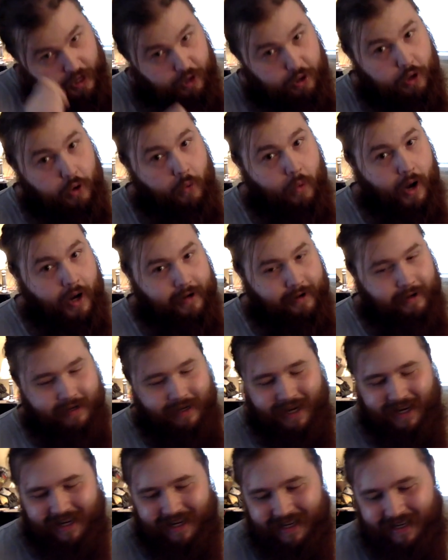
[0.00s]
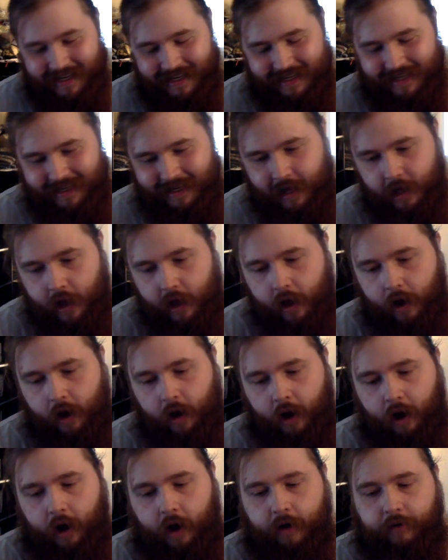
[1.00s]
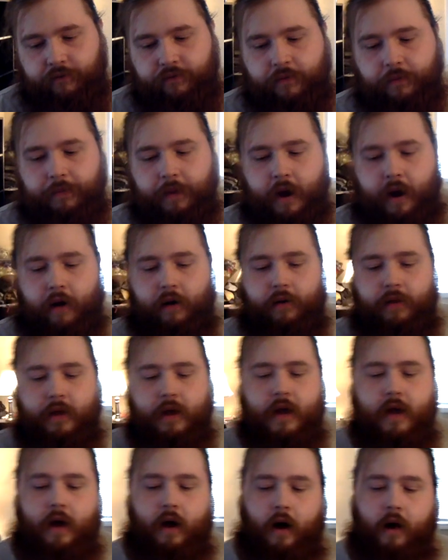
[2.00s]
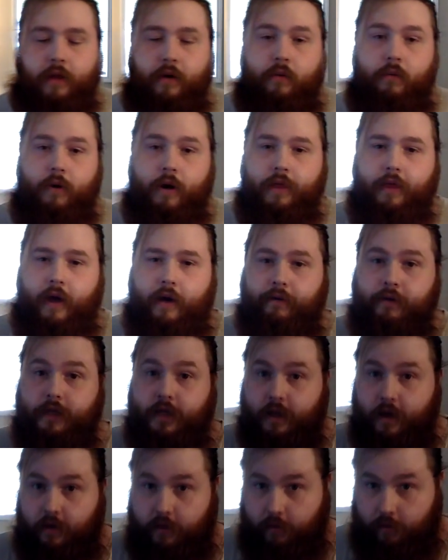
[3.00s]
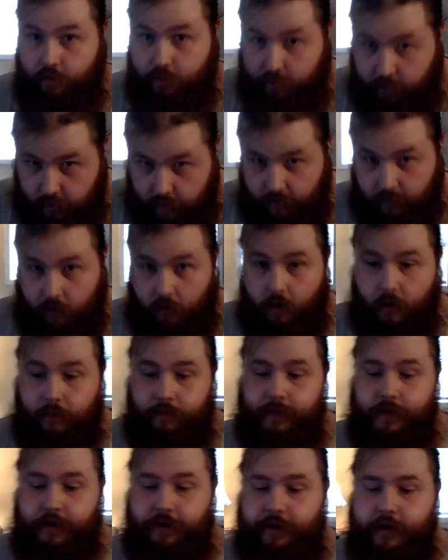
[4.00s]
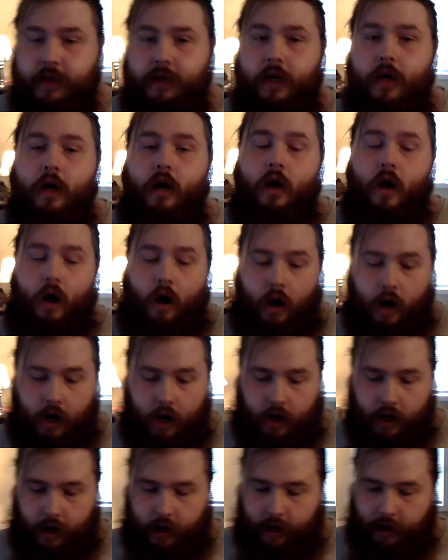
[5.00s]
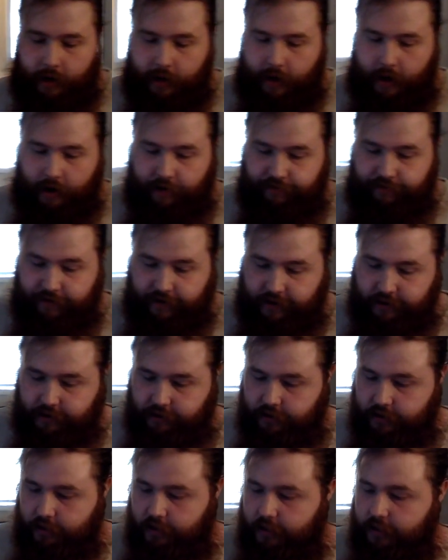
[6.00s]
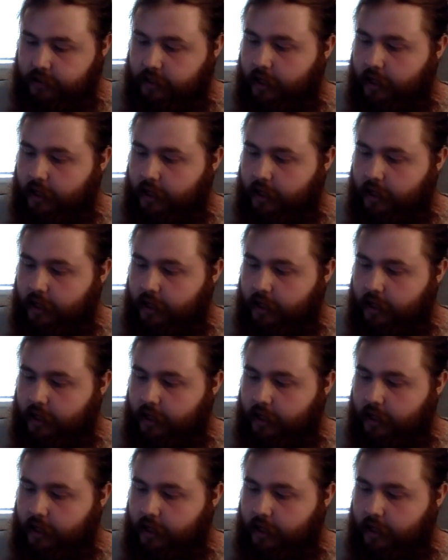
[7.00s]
Go on. From there, the other one, that was another 3-volume series that I finished, is